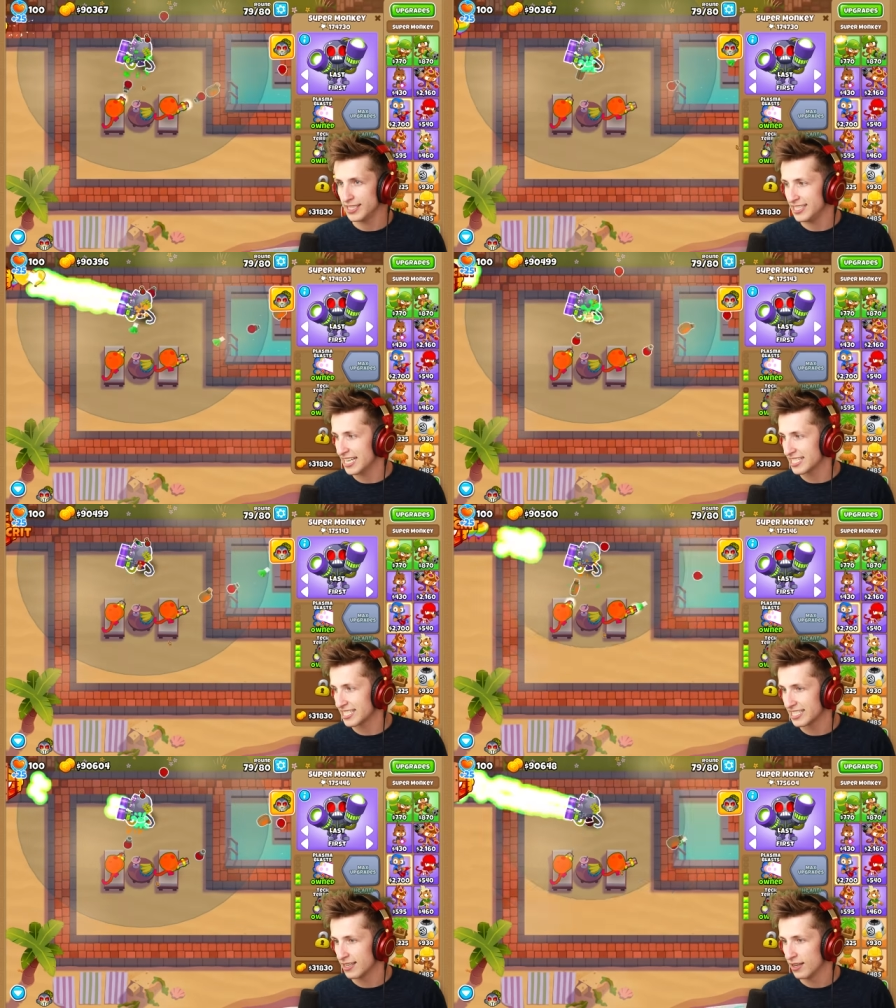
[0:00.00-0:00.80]

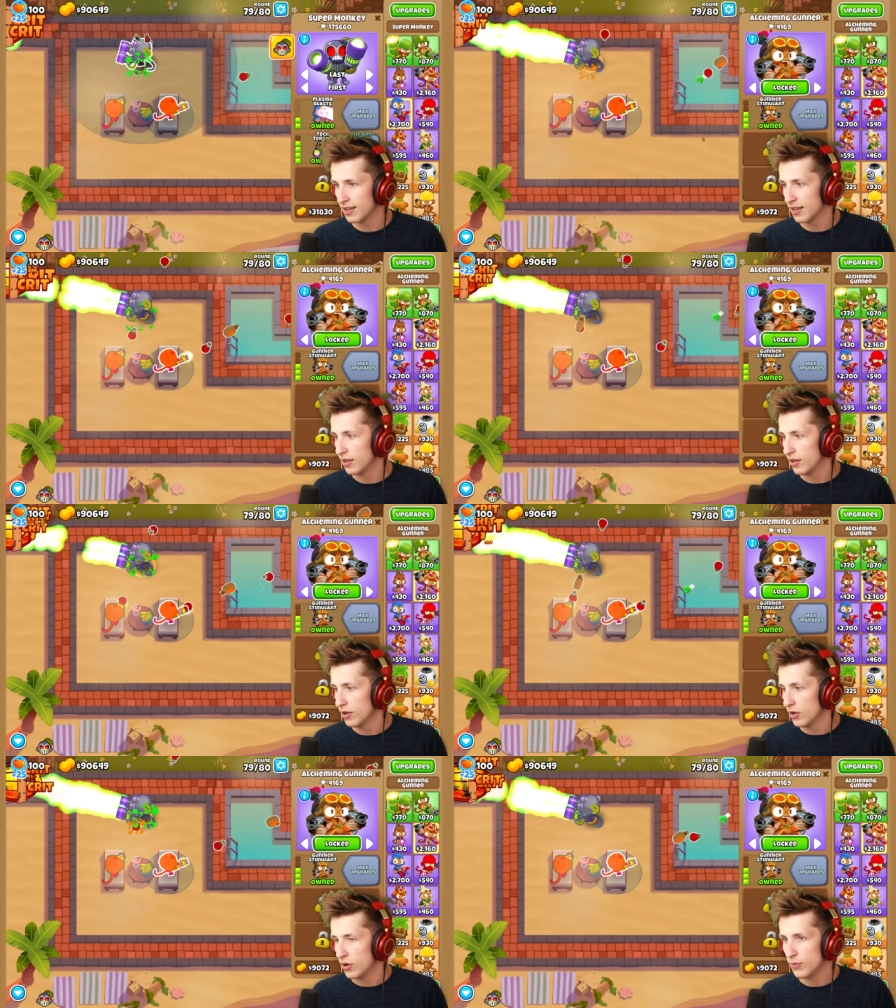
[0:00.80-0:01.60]
Yes.
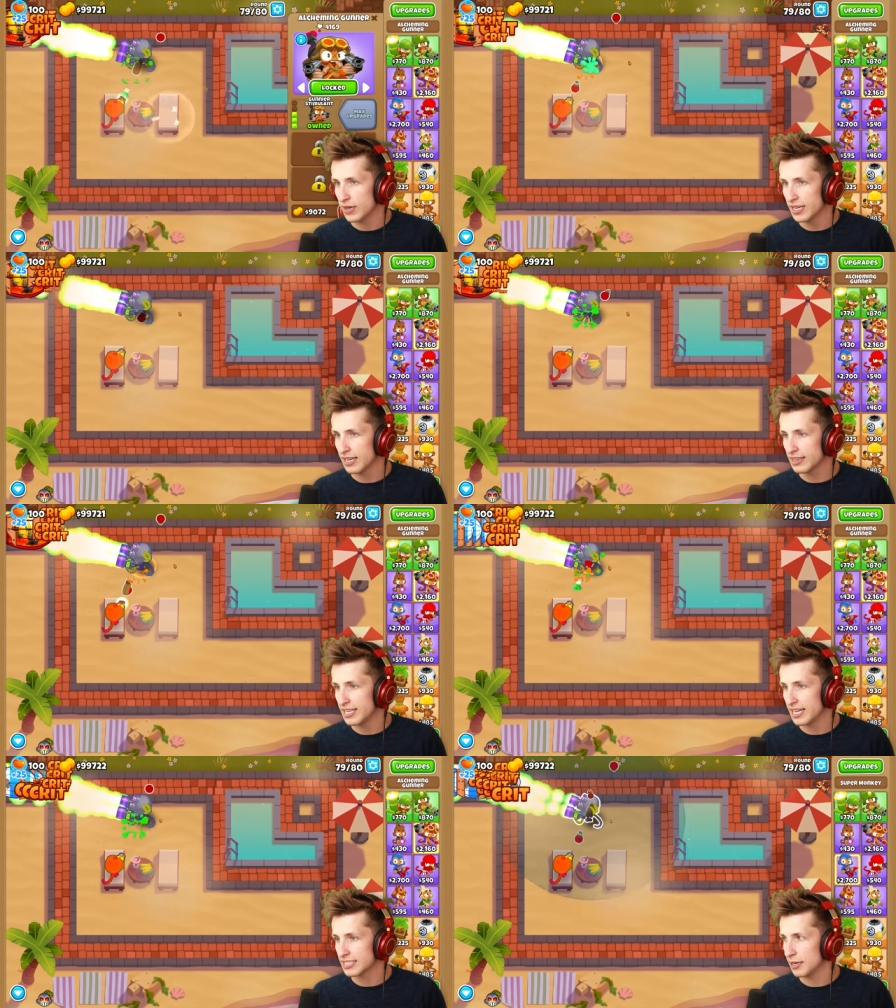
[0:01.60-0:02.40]
We can get
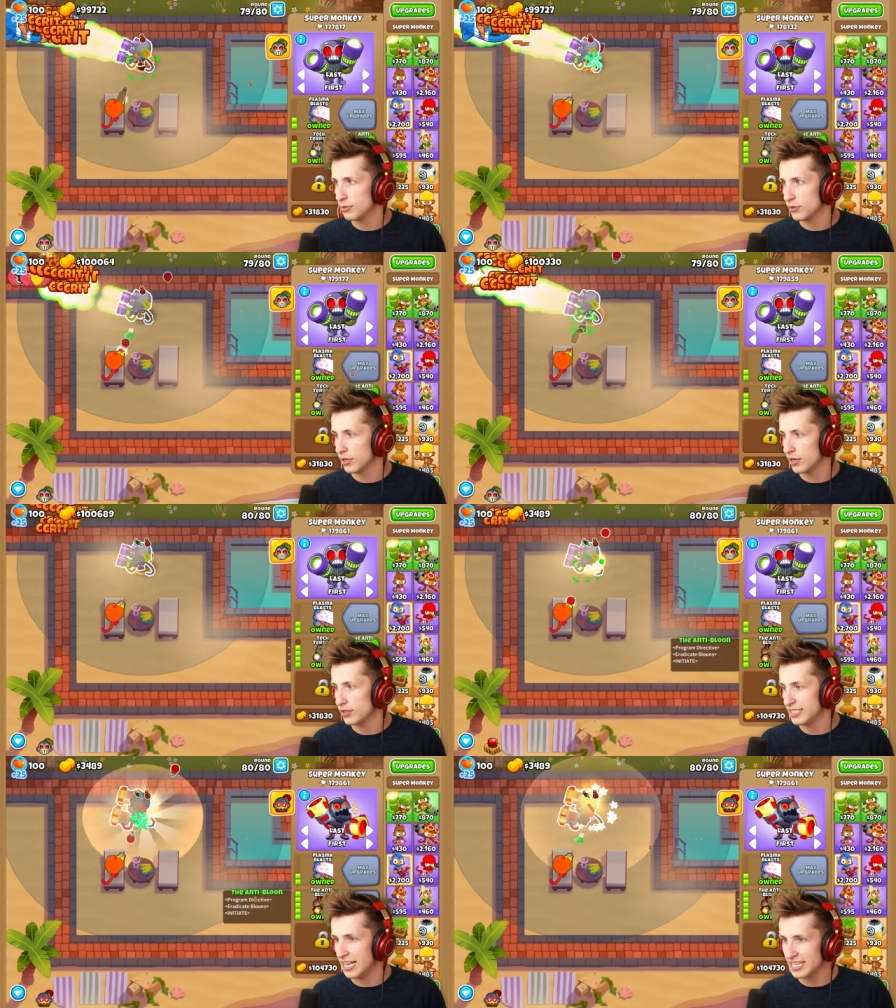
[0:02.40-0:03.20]
the anti bloon gunner.
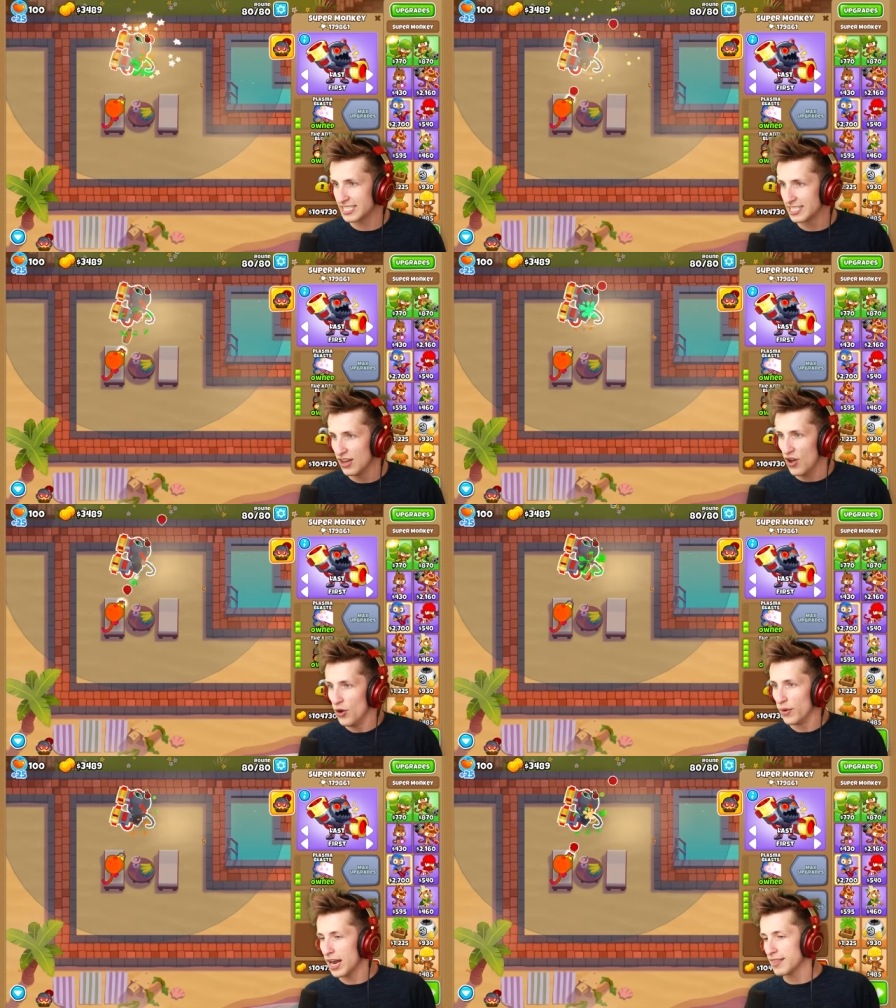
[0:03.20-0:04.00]
Yes!
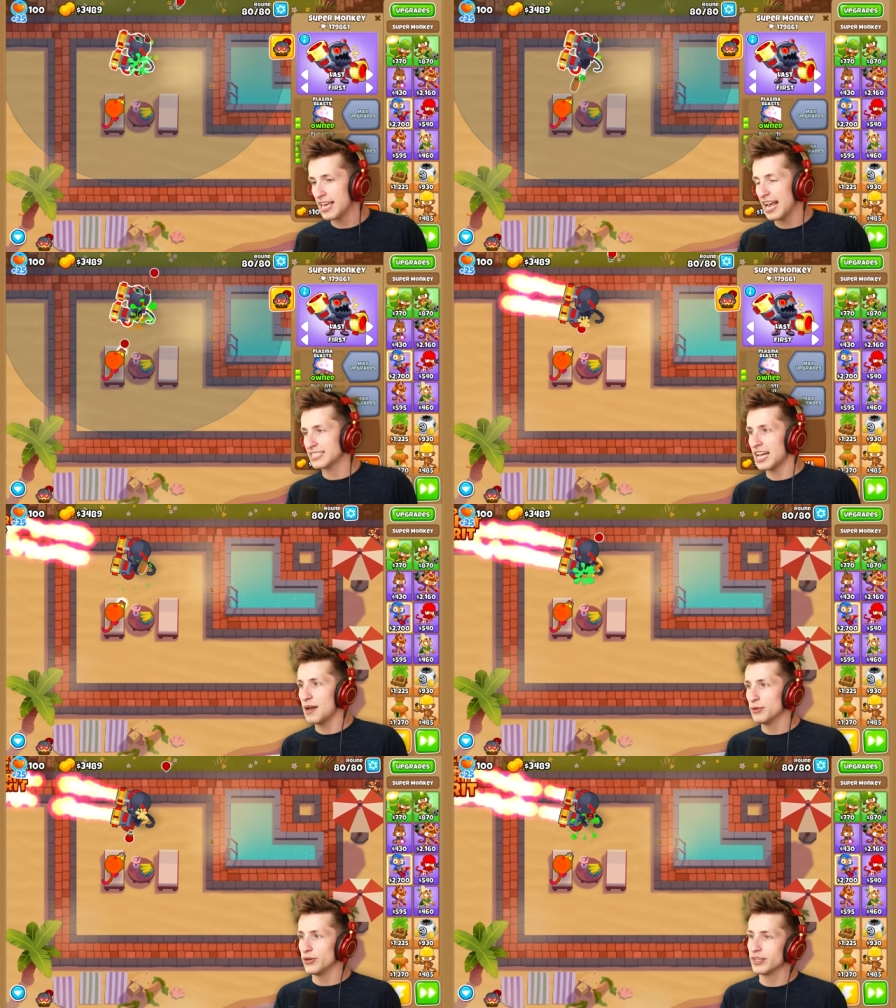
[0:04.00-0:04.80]
We got the
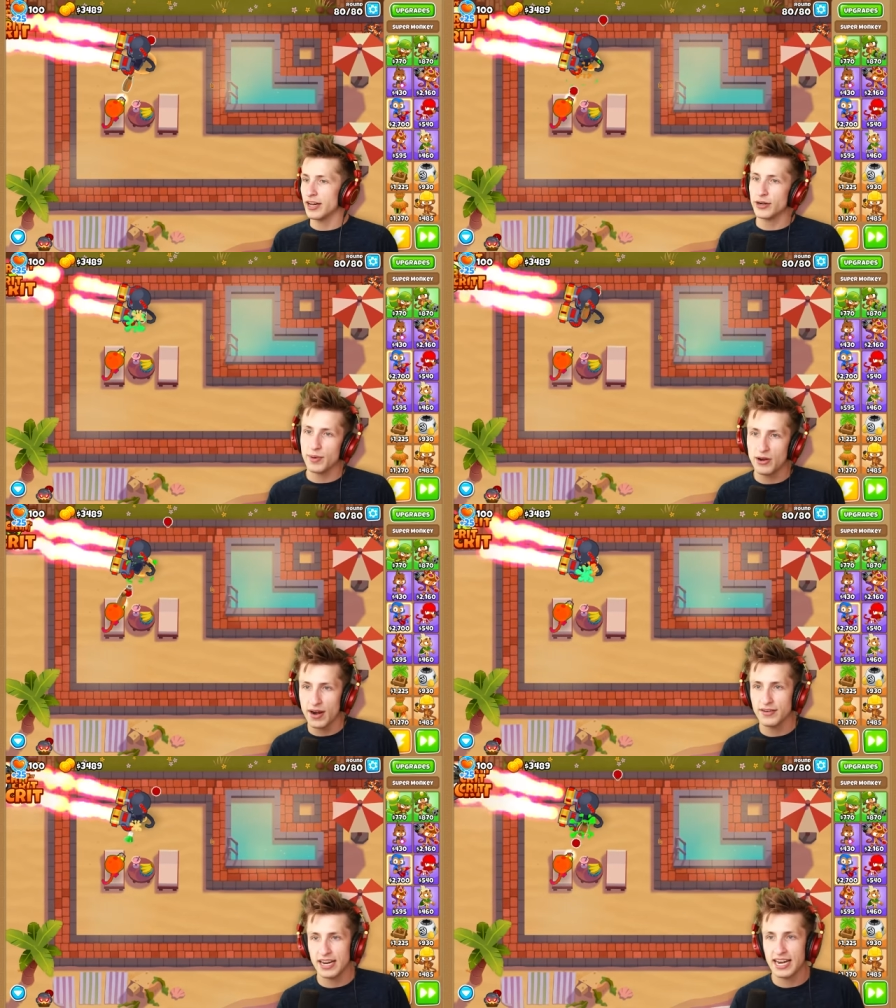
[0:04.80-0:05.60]
anti-balloon gunner by
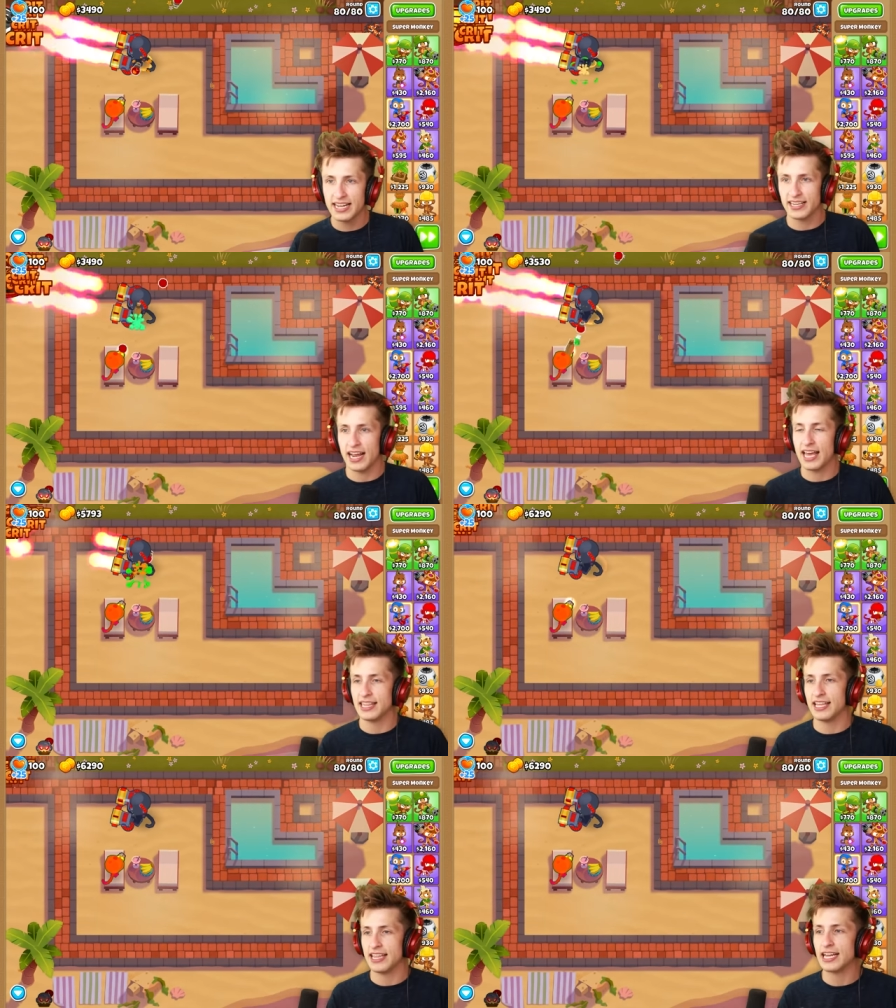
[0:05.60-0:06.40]
round 80. And
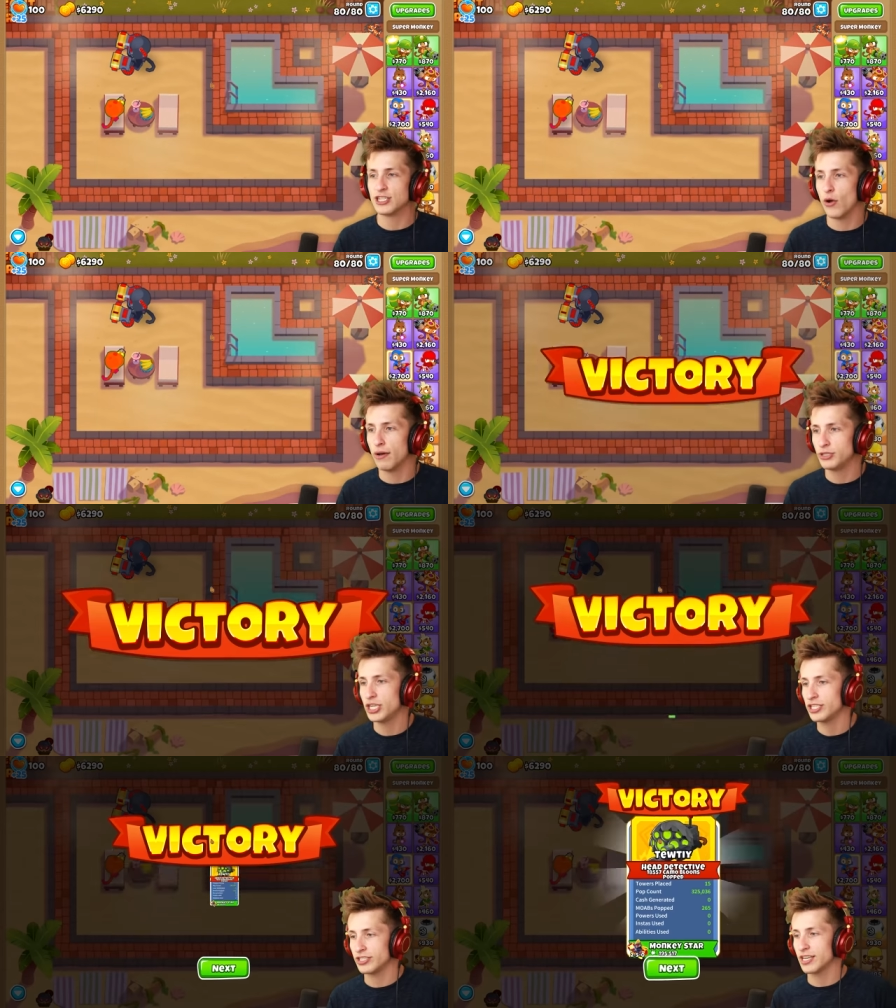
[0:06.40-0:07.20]
then that
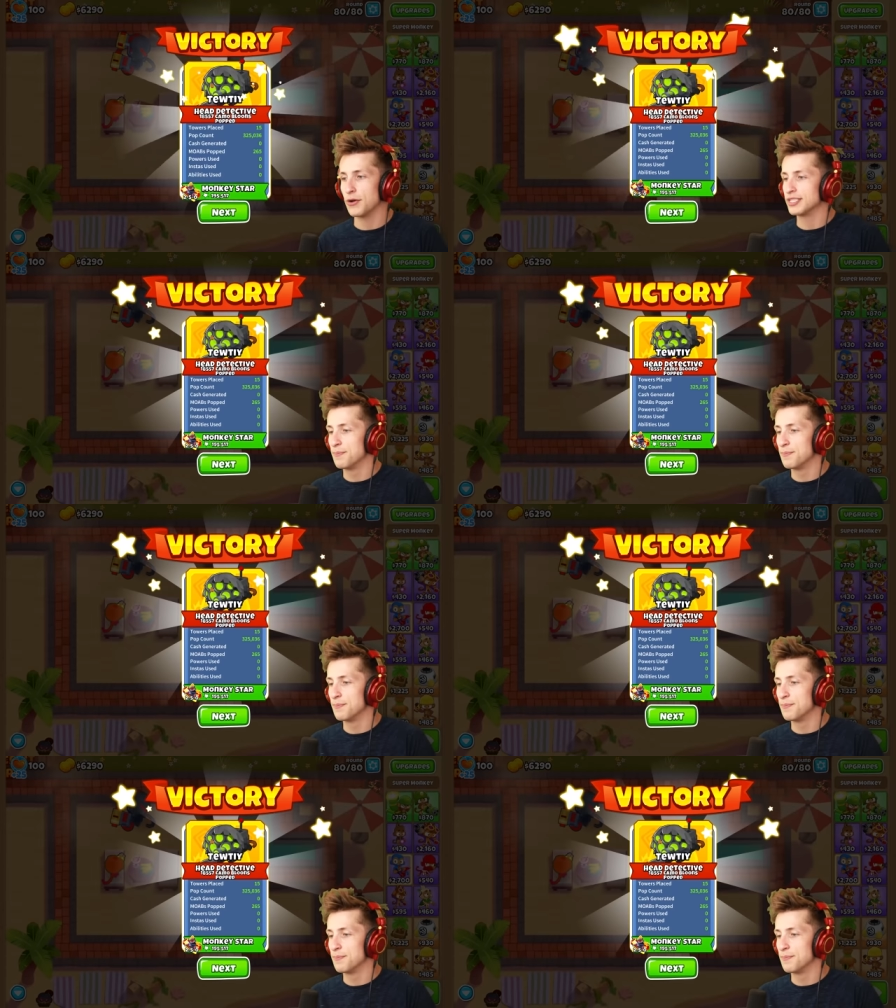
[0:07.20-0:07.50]
OMG just goes